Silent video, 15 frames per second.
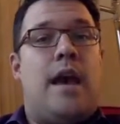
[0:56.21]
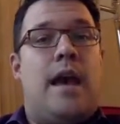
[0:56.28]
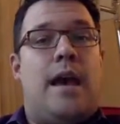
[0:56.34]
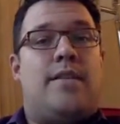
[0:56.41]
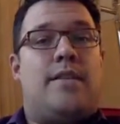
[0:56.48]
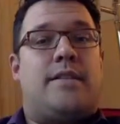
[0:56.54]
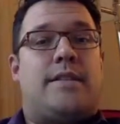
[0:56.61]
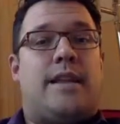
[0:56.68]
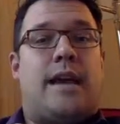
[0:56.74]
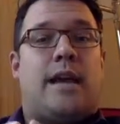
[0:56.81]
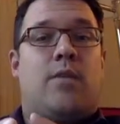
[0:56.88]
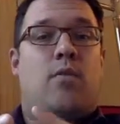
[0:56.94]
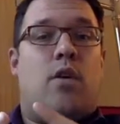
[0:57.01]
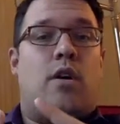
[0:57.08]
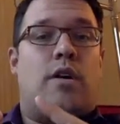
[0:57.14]
and the
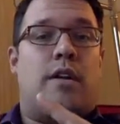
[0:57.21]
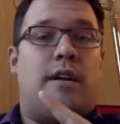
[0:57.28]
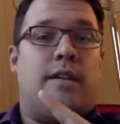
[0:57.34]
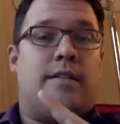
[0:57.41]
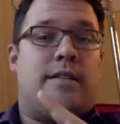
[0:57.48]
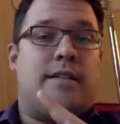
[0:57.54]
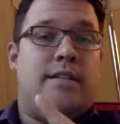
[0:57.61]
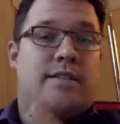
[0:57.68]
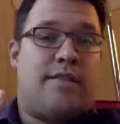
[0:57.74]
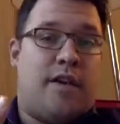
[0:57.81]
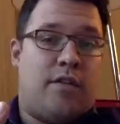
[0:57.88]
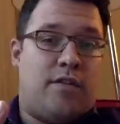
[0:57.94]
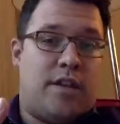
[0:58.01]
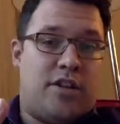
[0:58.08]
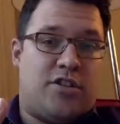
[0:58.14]
second one is
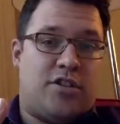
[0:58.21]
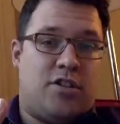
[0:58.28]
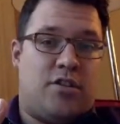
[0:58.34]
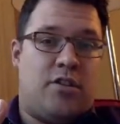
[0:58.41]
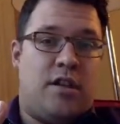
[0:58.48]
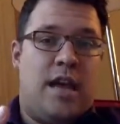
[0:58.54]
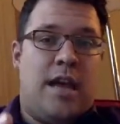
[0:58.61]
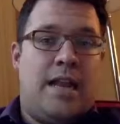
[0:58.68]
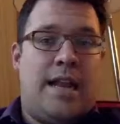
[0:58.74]
foundational.